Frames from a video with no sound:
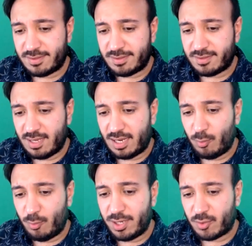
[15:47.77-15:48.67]
I
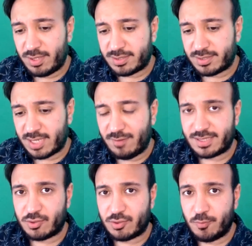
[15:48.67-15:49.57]
work with a director
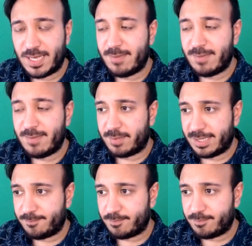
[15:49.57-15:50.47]
called Ben Malaby,
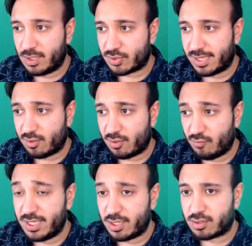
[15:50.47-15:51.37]
who's like a
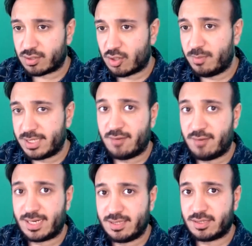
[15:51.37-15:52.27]
really good comedy
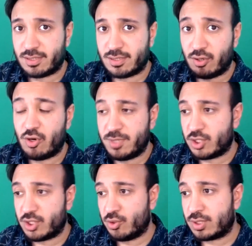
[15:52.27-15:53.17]
director. He does a lot of comedy
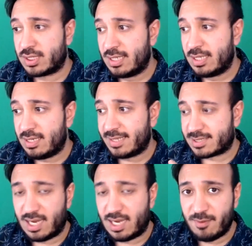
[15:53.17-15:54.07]
shorts, and
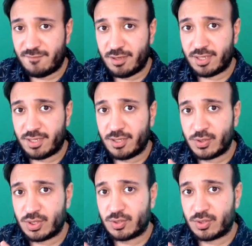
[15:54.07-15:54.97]
Saima Ferdoz,
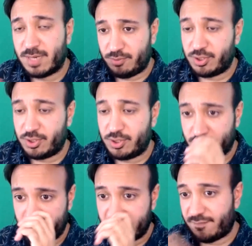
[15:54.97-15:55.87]
who's my producer.
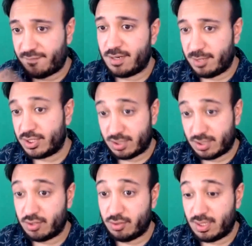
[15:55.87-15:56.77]
She's a friend of mine. She's a
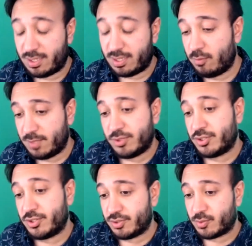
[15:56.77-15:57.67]
good like comedy
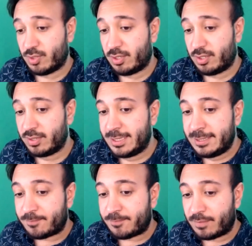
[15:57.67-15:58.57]
producer as well.
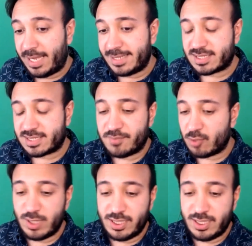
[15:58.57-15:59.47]
And it's something
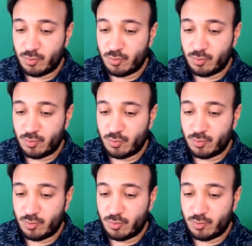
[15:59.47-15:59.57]
we do.